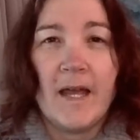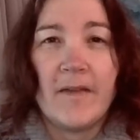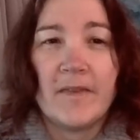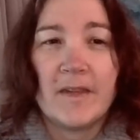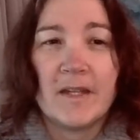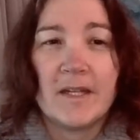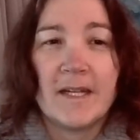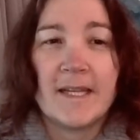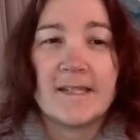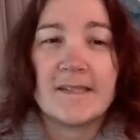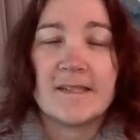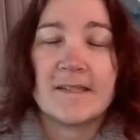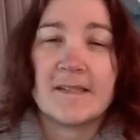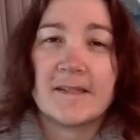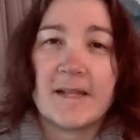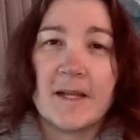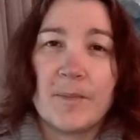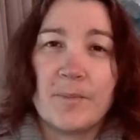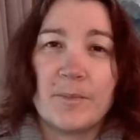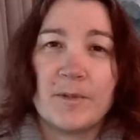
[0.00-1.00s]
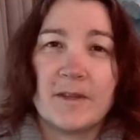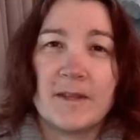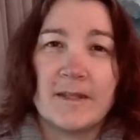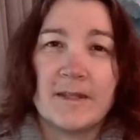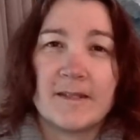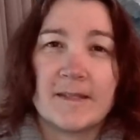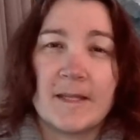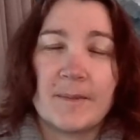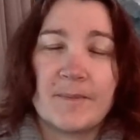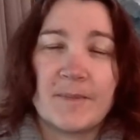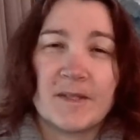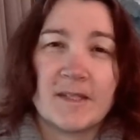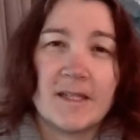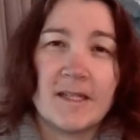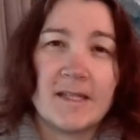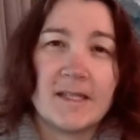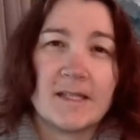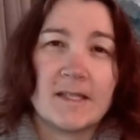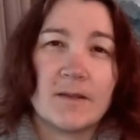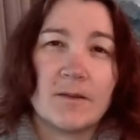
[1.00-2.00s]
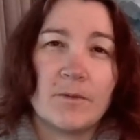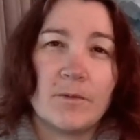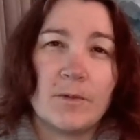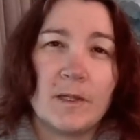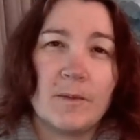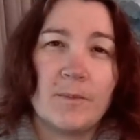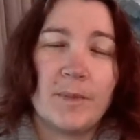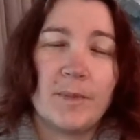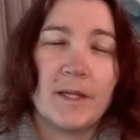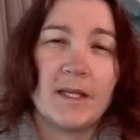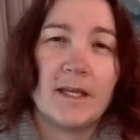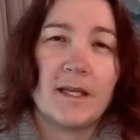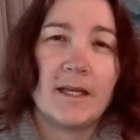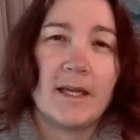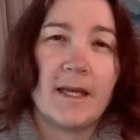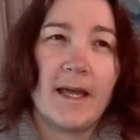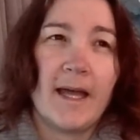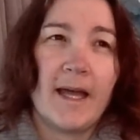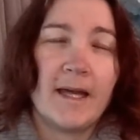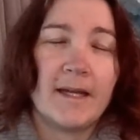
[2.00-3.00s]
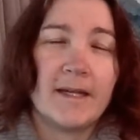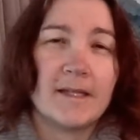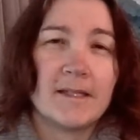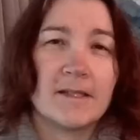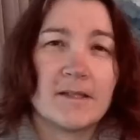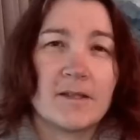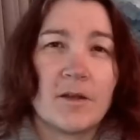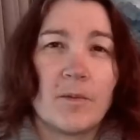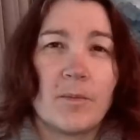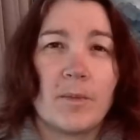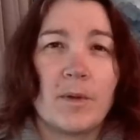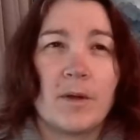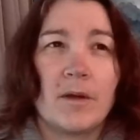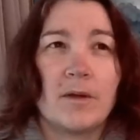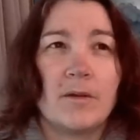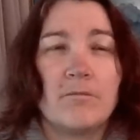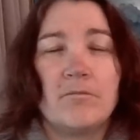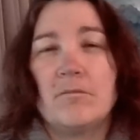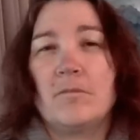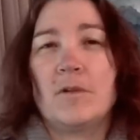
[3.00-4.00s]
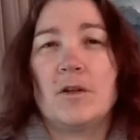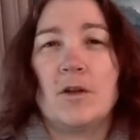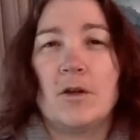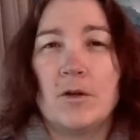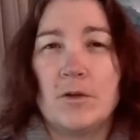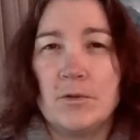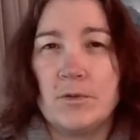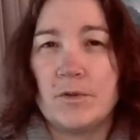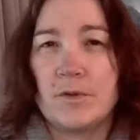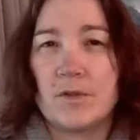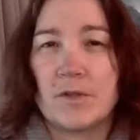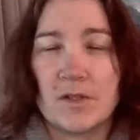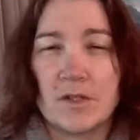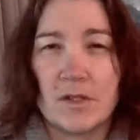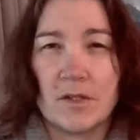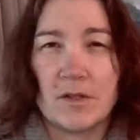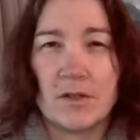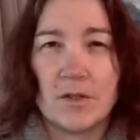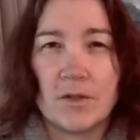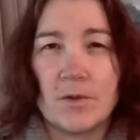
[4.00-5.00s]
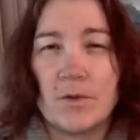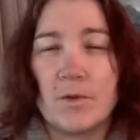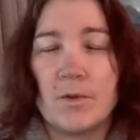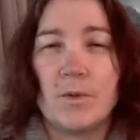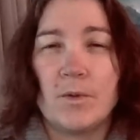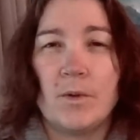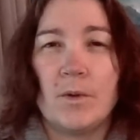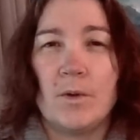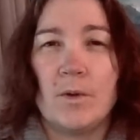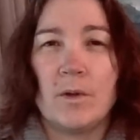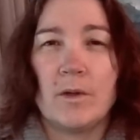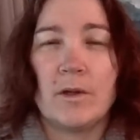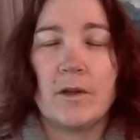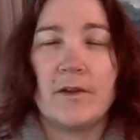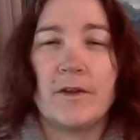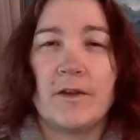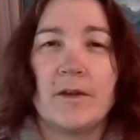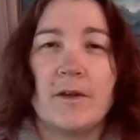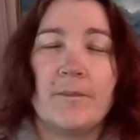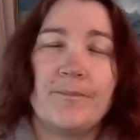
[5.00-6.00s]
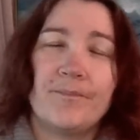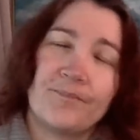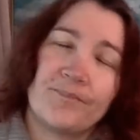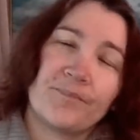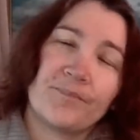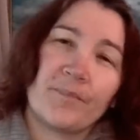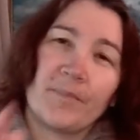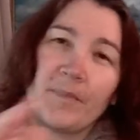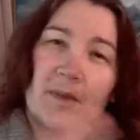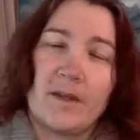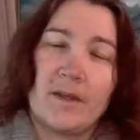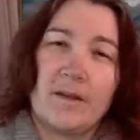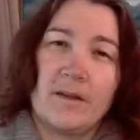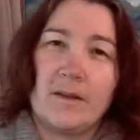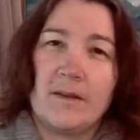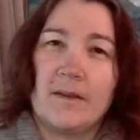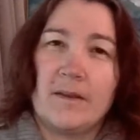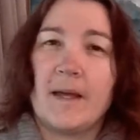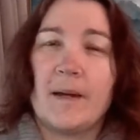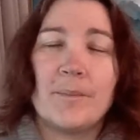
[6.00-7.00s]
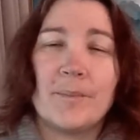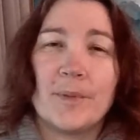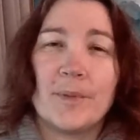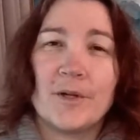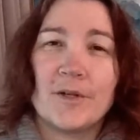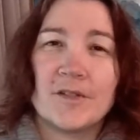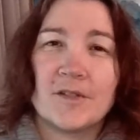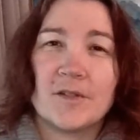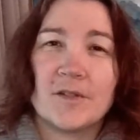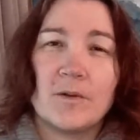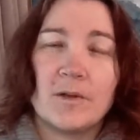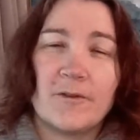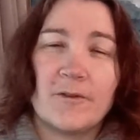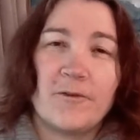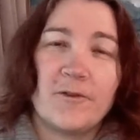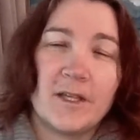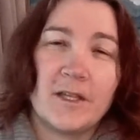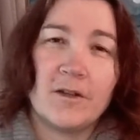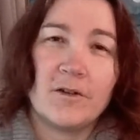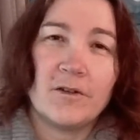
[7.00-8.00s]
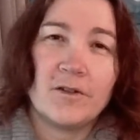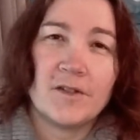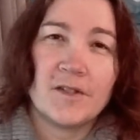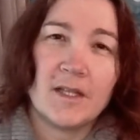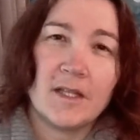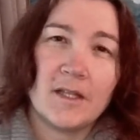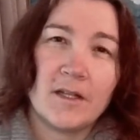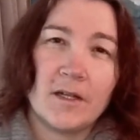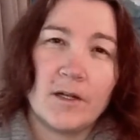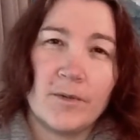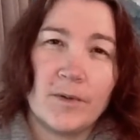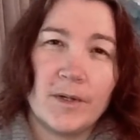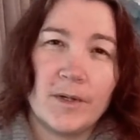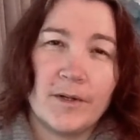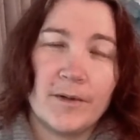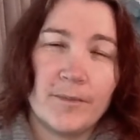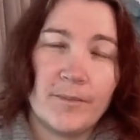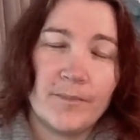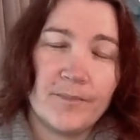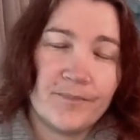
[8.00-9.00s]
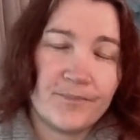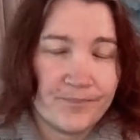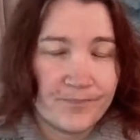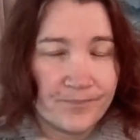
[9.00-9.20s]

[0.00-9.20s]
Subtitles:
And the next step, step 6, will be adding some notes to all the numbers, all the figures in our